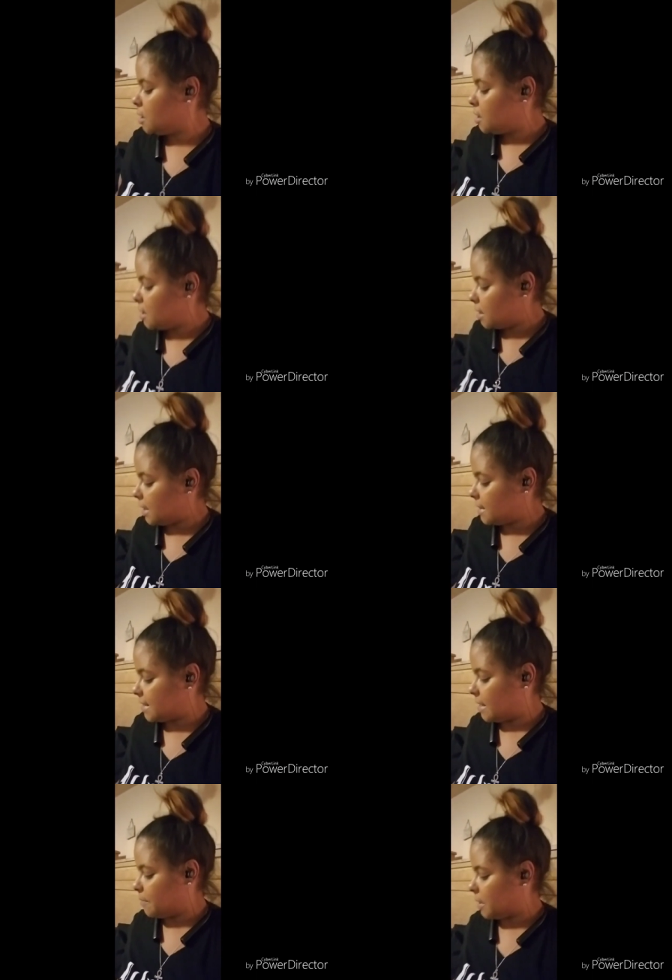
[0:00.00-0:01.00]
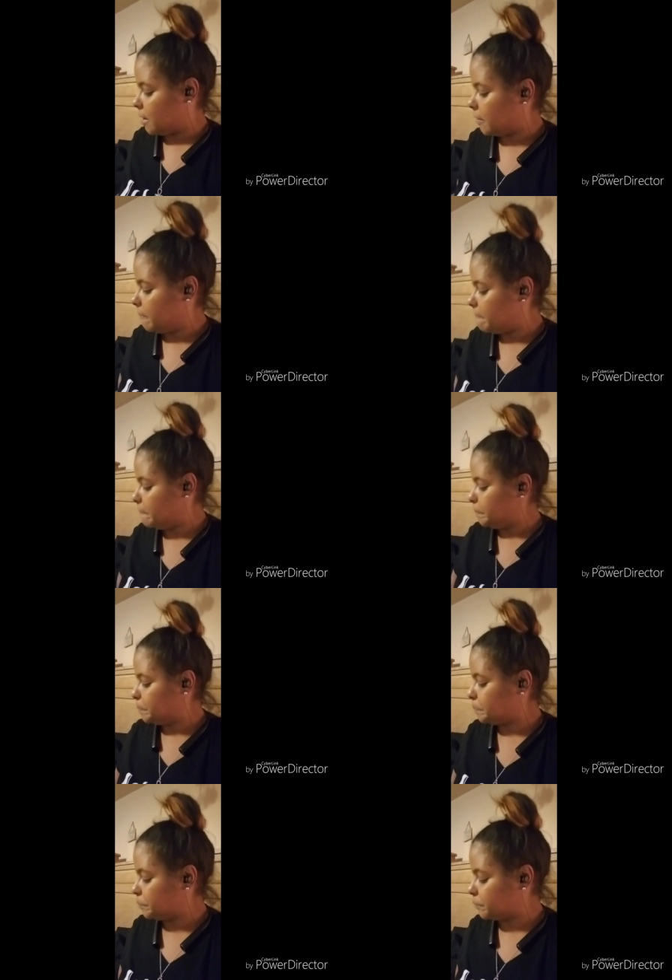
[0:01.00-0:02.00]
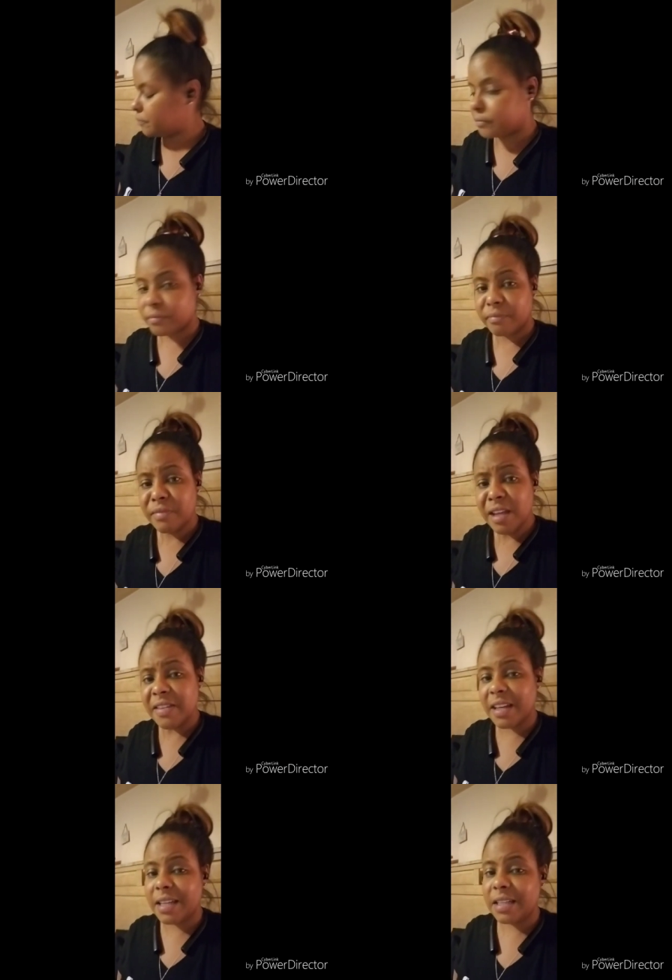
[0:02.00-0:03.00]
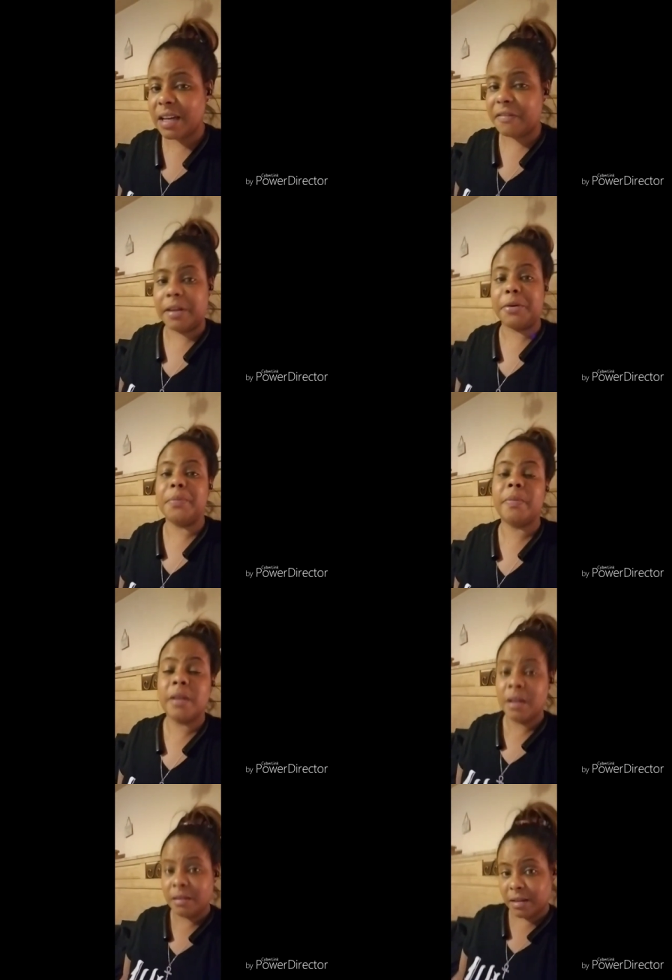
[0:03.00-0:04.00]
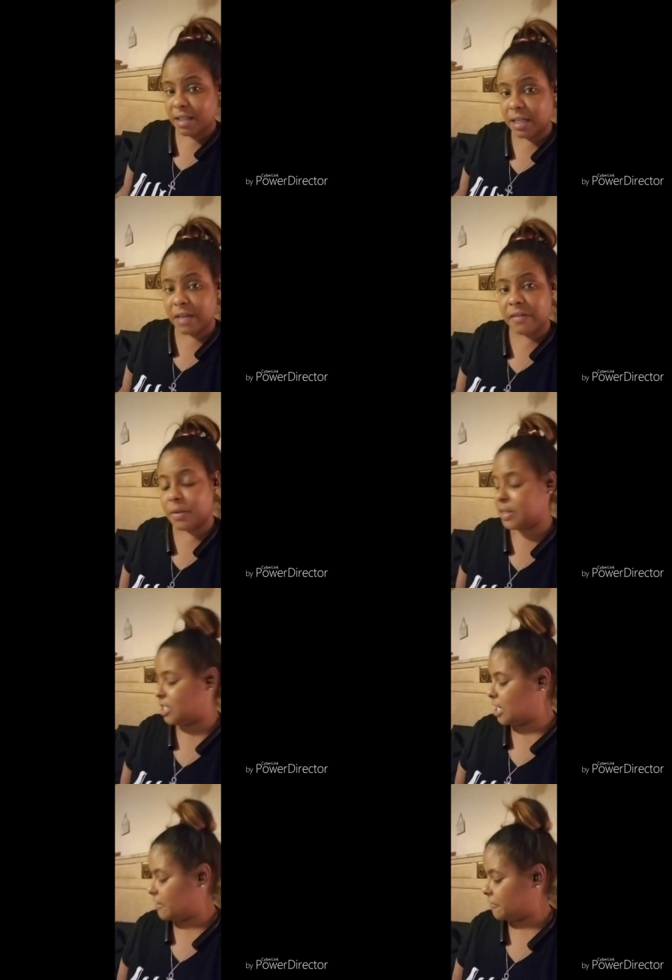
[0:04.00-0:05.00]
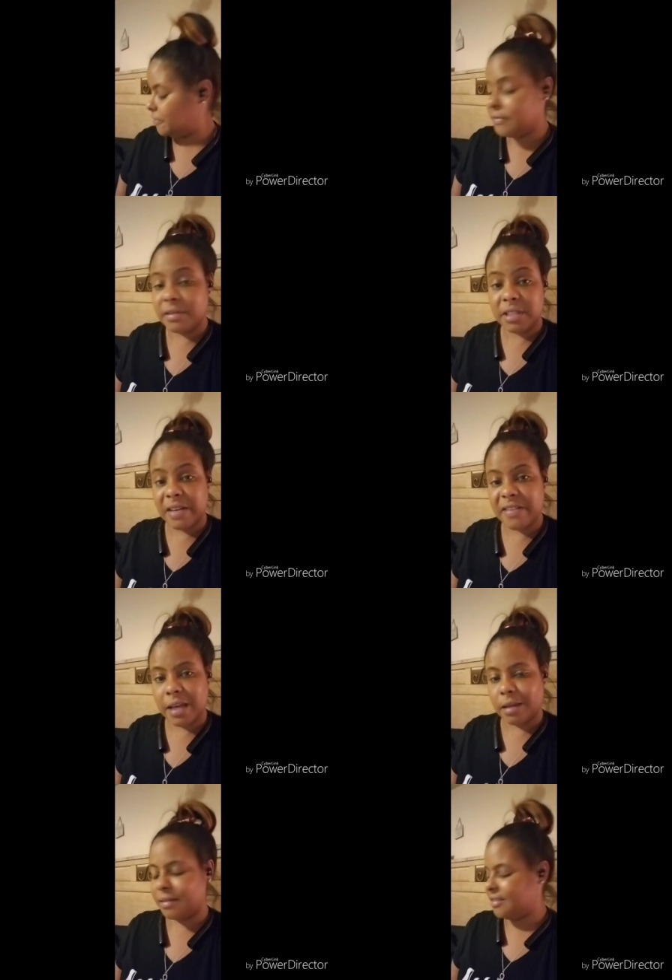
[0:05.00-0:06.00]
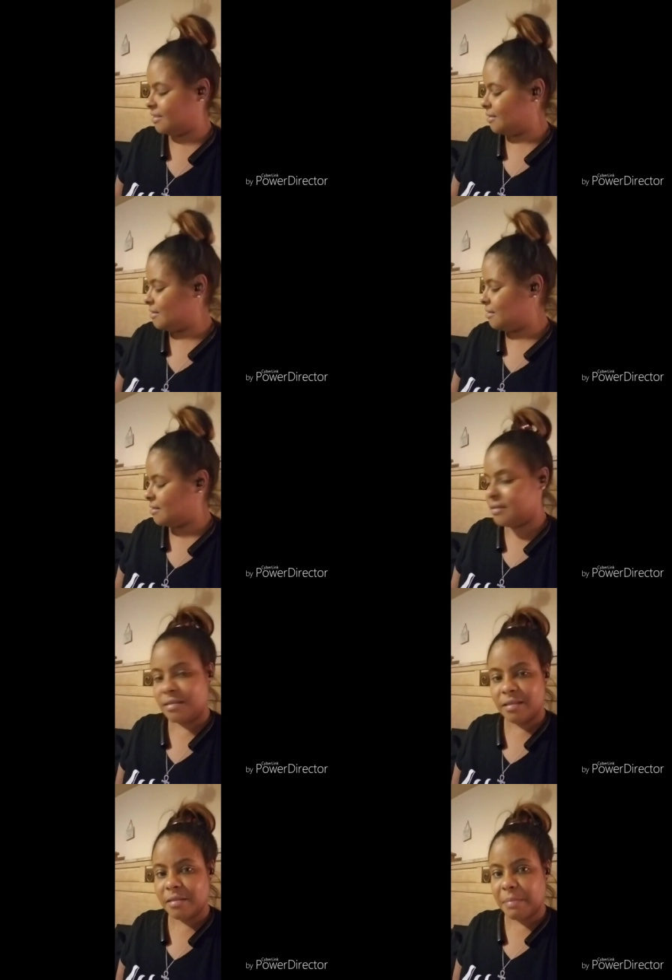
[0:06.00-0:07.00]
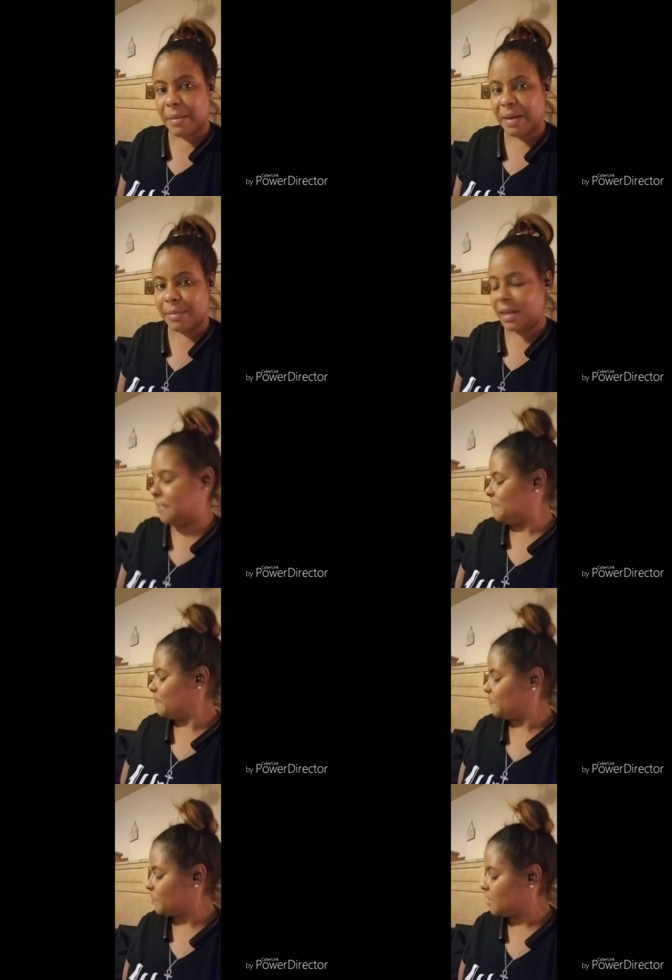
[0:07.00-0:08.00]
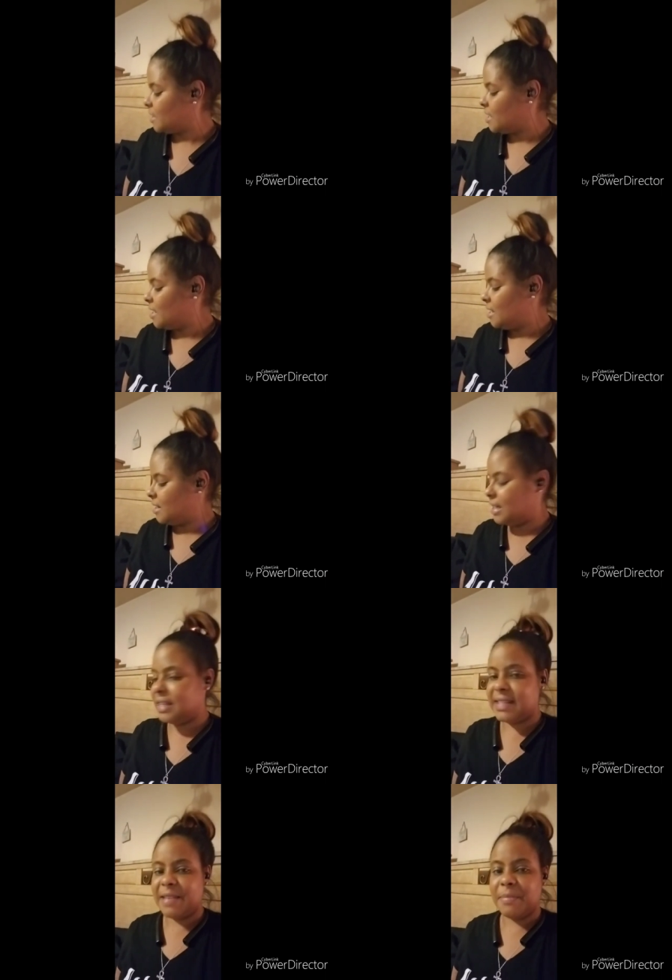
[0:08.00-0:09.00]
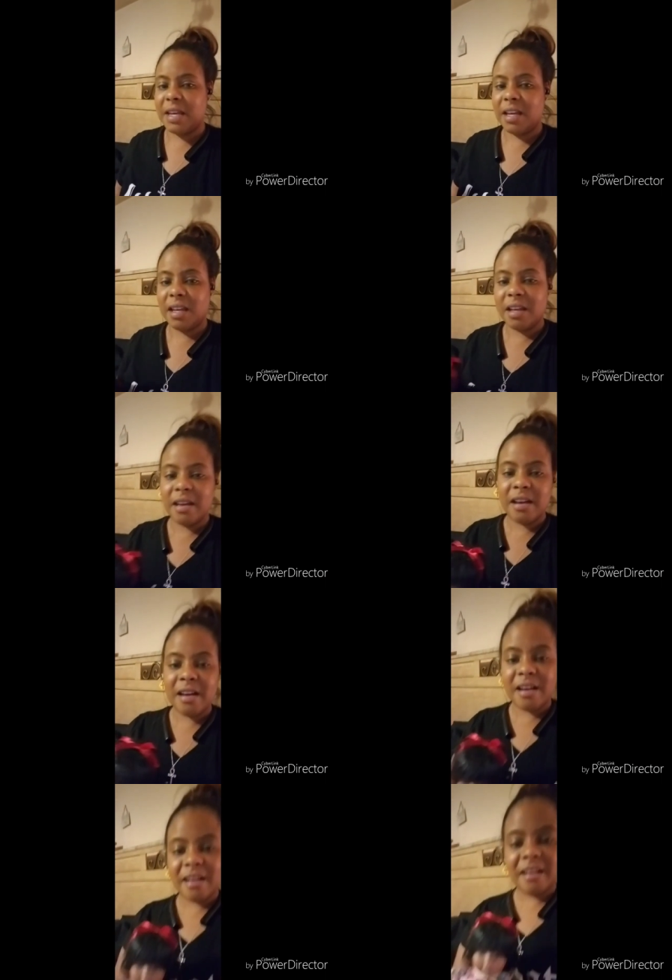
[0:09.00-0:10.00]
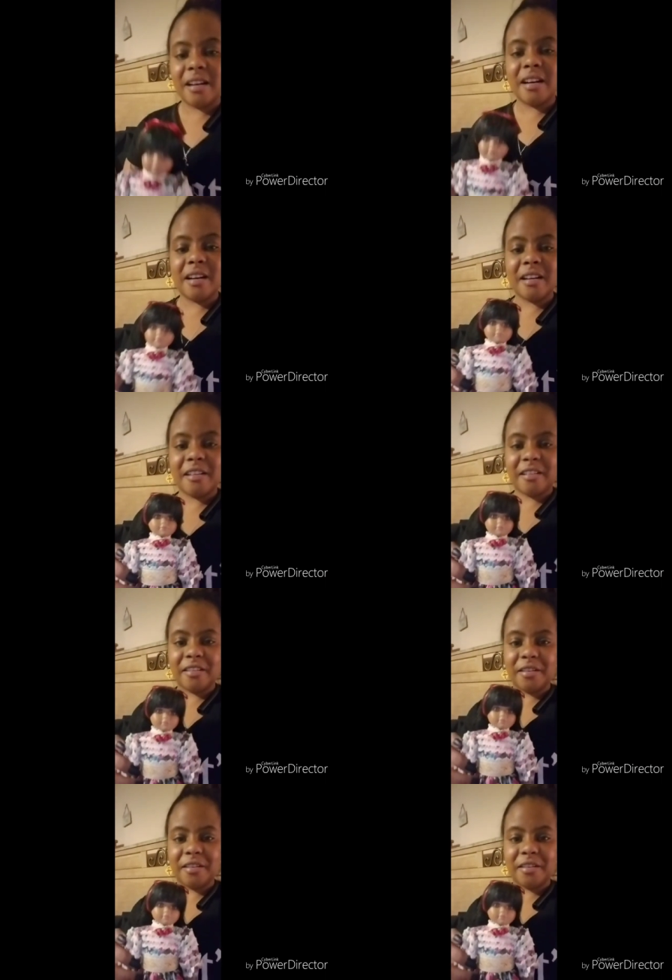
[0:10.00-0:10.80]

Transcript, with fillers: He sent me the good nephew. The good nephew is Jeff Kent, my baby. He sent me her.